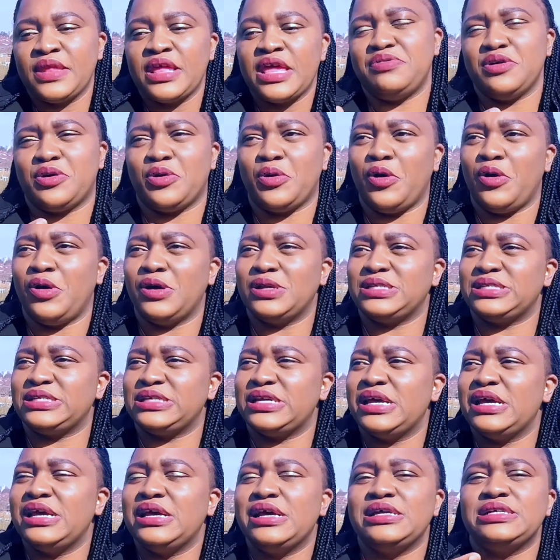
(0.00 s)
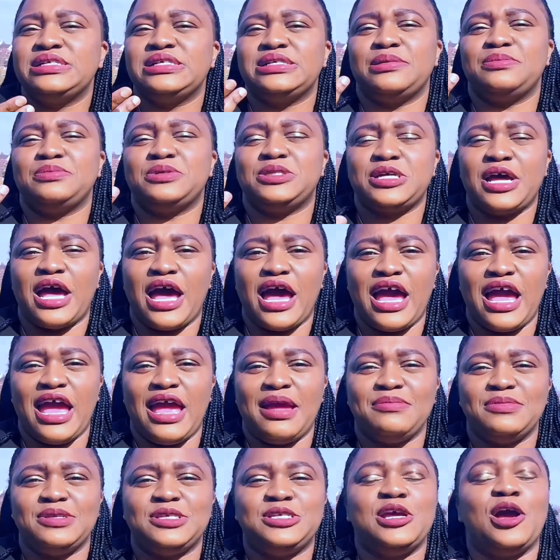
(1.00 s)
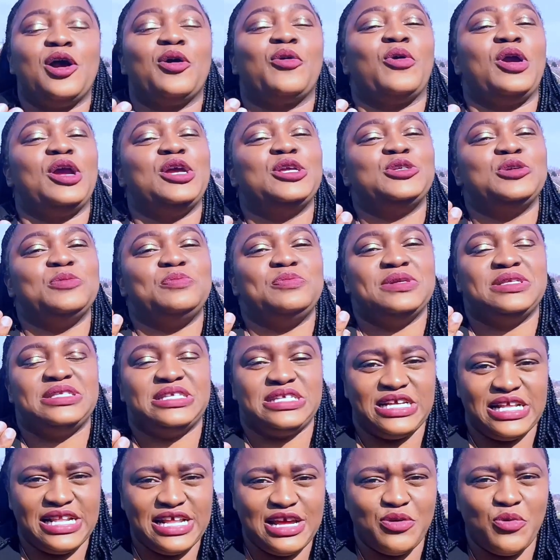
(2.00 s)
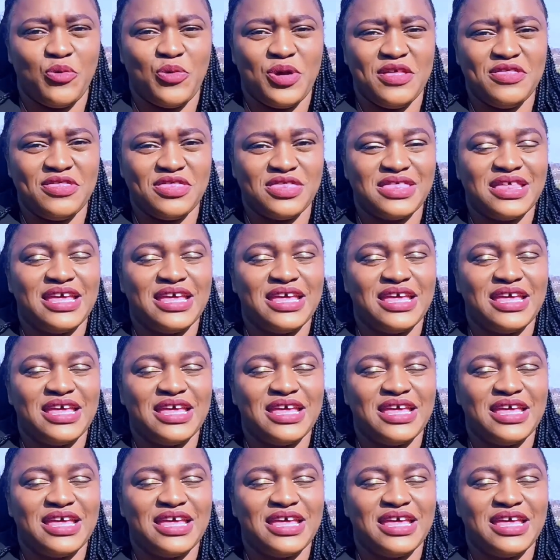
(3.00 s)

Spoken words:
because sometimes you are going to be dealing with